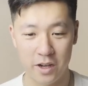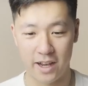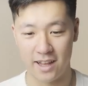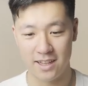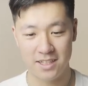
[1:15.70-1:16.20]
it
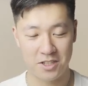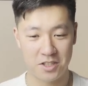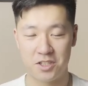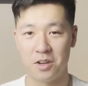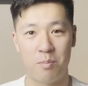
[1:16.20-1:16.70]
and let's
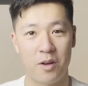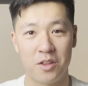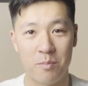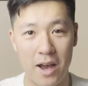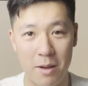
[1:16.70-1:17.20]
just jump on the
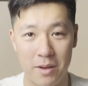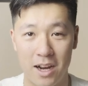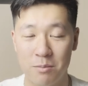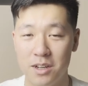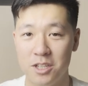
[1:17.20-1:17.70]
map, and
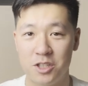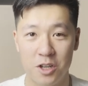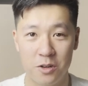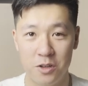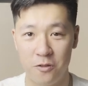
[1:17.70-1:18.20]
I'm gonna
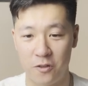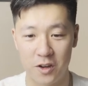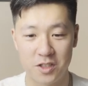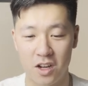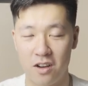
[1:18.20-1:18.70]
show you
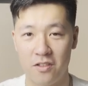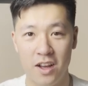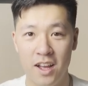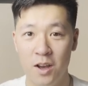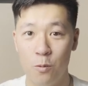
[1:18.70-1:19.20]
first off
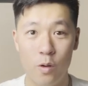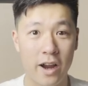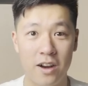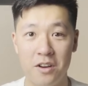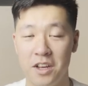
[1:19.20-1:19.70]

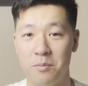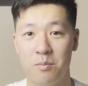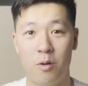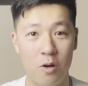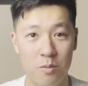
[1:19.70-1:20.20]
where
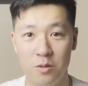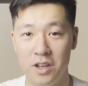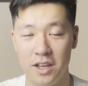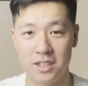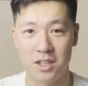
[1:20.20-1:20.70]
Port Moody
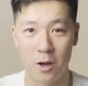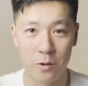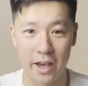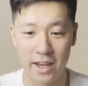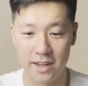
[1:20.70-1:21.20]
is
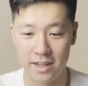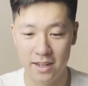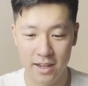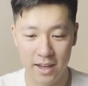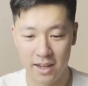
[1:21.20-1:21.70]
located
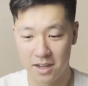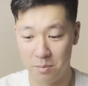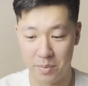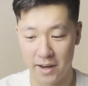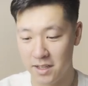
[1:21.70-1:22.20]

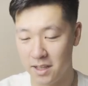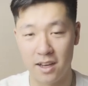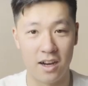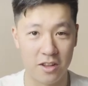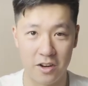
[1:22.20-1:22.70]
compared to
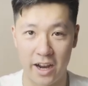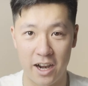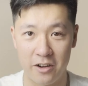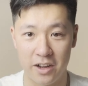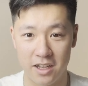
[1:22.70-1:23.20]
the other
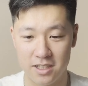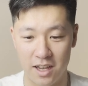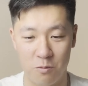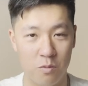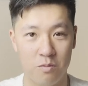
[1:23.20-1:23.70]
areas
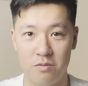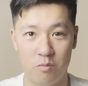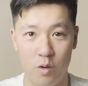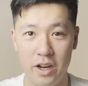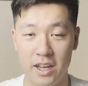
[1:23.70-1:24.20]
and
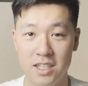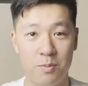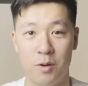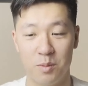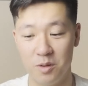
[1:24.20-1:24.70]
what is
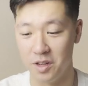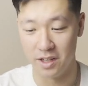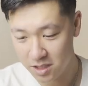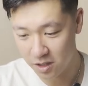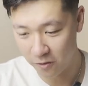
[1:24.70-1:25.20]
Port Moody.
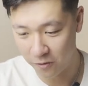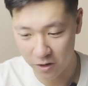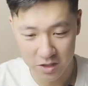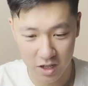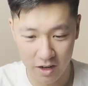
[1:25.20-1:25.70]
So
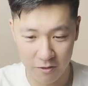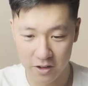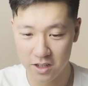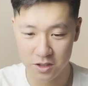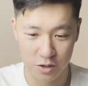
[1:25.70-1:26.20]
first off, we're
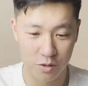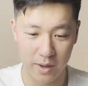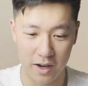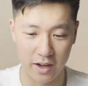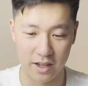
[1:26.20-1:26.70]
gonna zoom
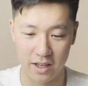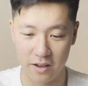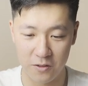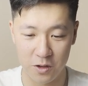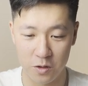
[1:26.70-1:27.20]
out and
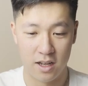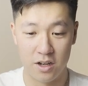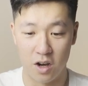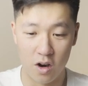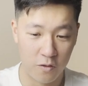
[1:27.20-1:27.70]
give you an
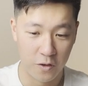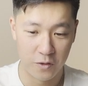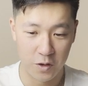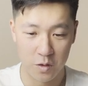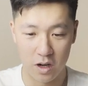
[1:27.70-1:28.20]

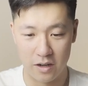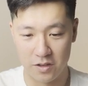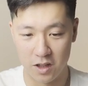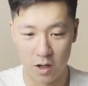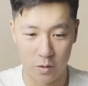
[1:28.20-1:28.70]
overview of
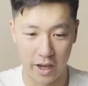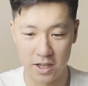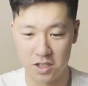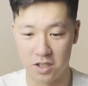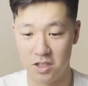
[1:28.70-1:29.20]
the
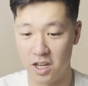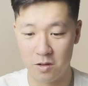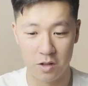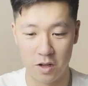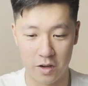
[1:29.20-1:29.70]
location,
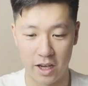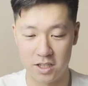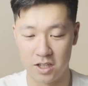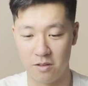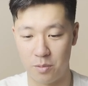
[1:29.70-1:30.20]
general
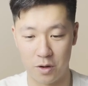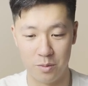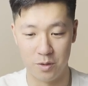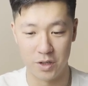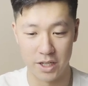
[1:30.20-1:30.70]
location of Port
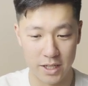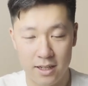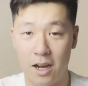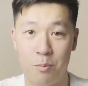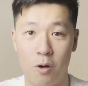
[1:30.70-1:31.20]
Moody.
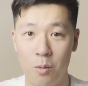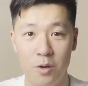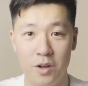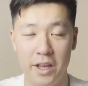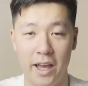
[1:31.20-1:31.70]
Now, Port
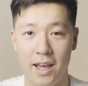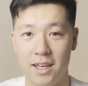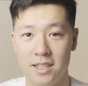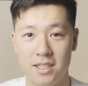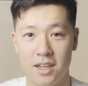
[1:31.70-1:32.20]
Moody
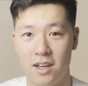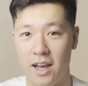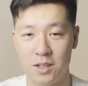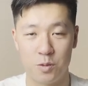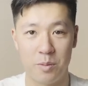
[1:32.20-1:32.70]
is, as we